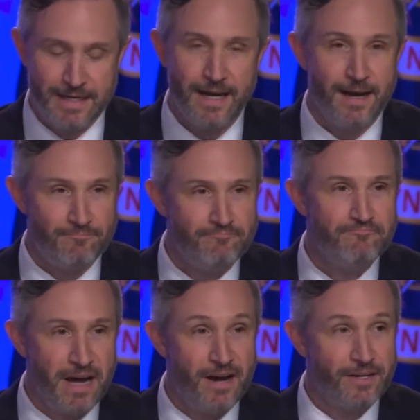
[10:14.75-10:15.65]
Um,
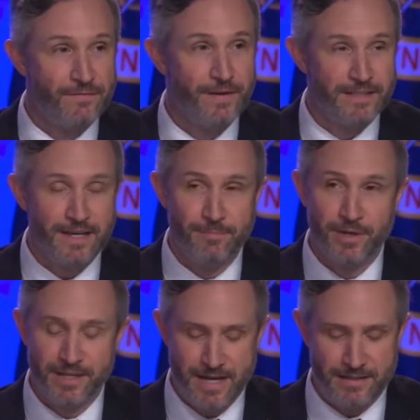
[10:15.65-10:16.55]
I'll confess I
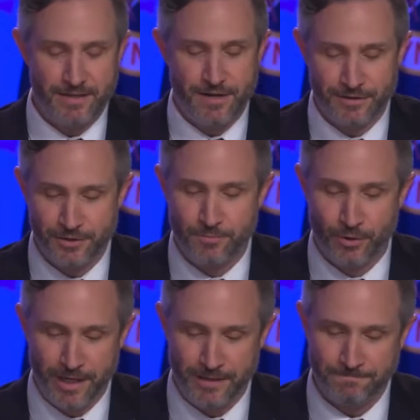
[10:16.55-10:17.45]
played that song this
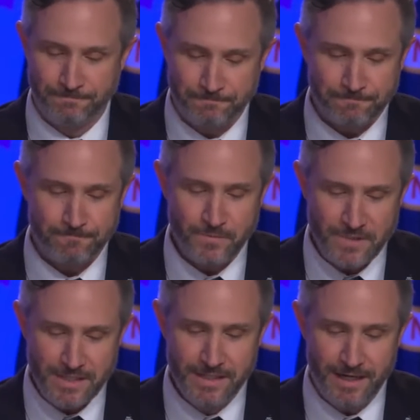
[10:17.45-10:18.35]
morning
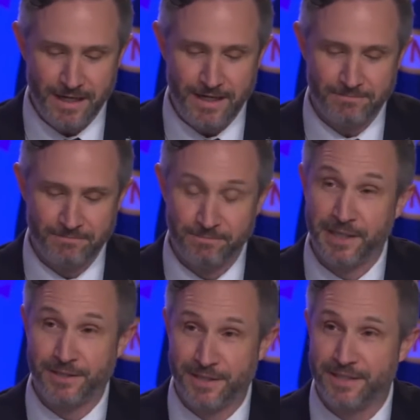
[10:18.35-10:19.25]
um,
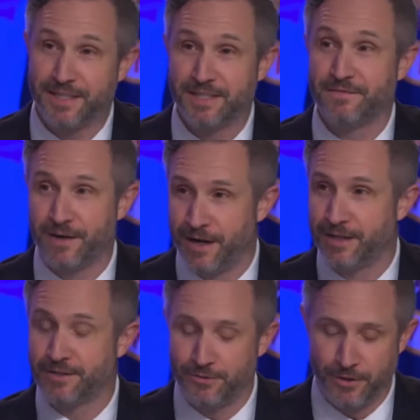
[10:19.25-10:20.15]
because this is a very
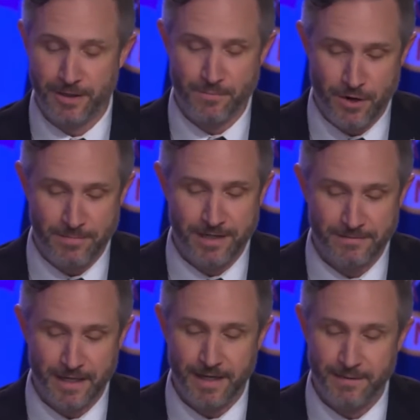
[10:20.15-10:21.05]
historic
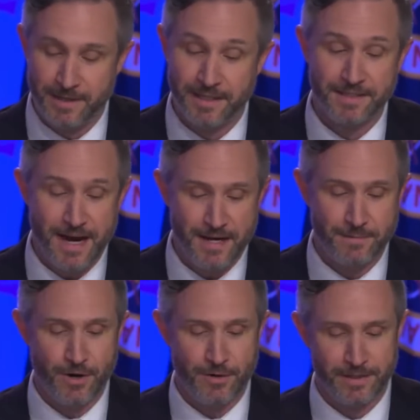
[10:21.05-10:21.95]
moment, um, an
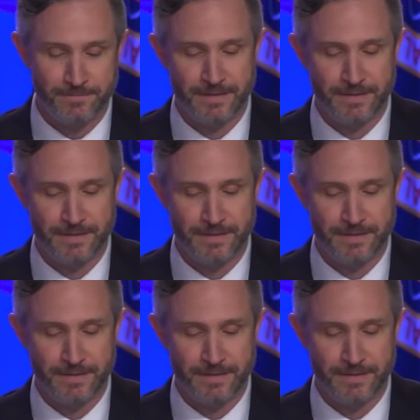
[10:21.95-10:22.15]
exciting moment.